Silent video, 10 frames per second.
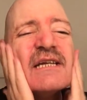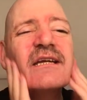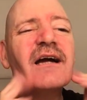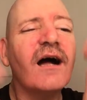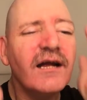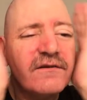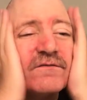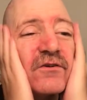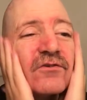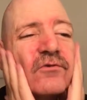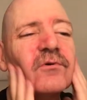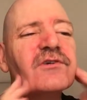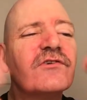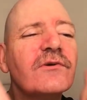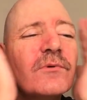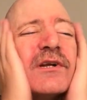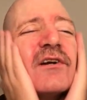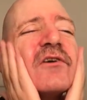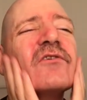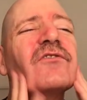kind of feels greasy when it
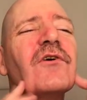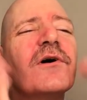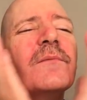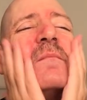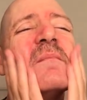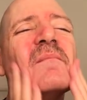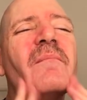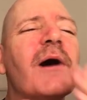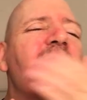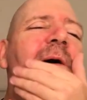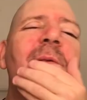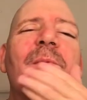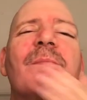goes on but